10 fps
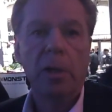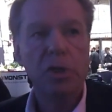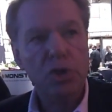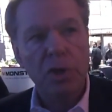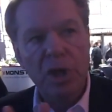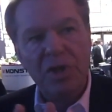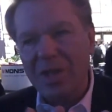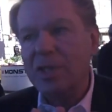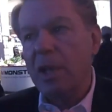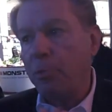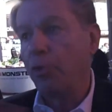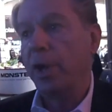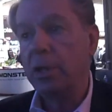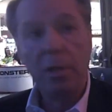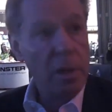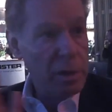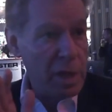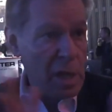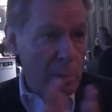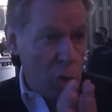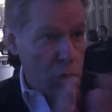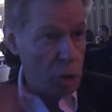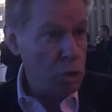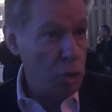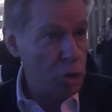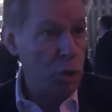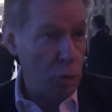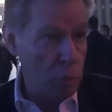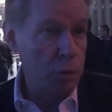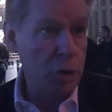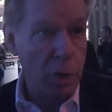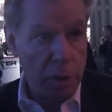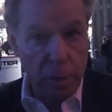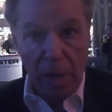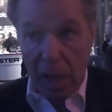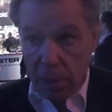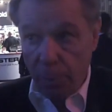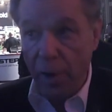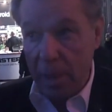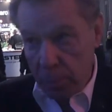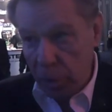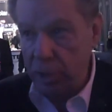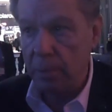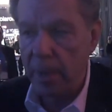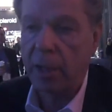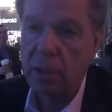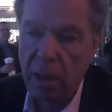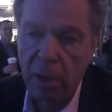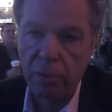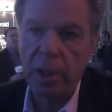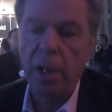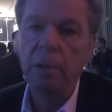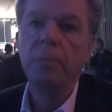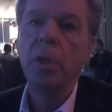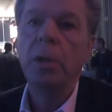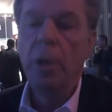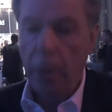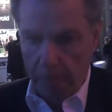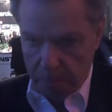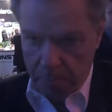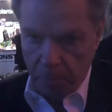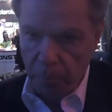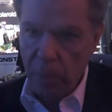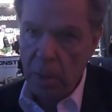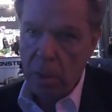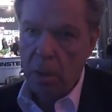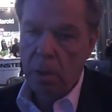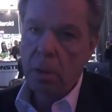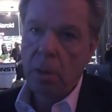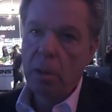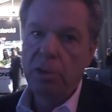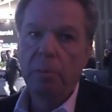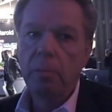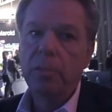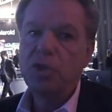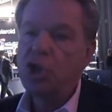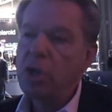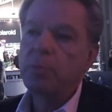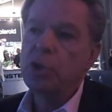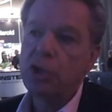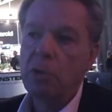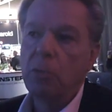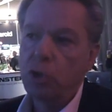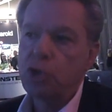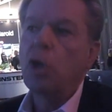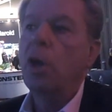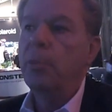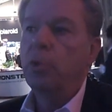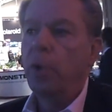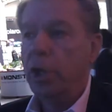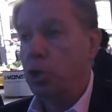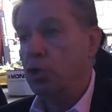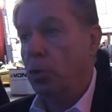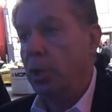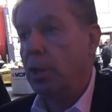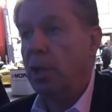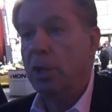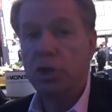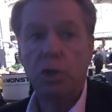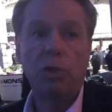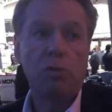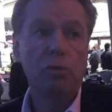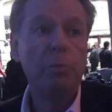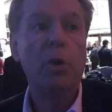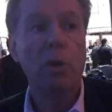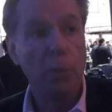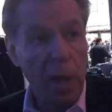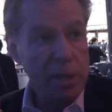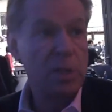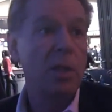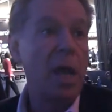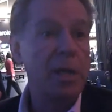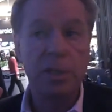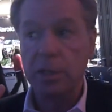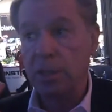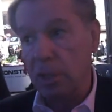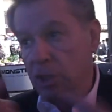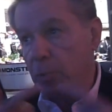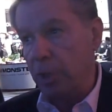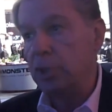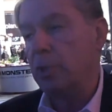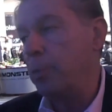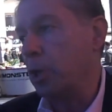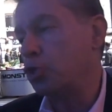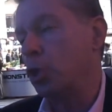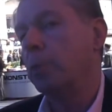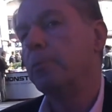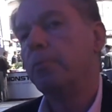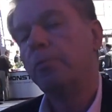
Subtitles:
because you need to separate the image into 2, and the brain puts it back together again. The cheapest and most common way to do it is through polarized glasses that splits the picture.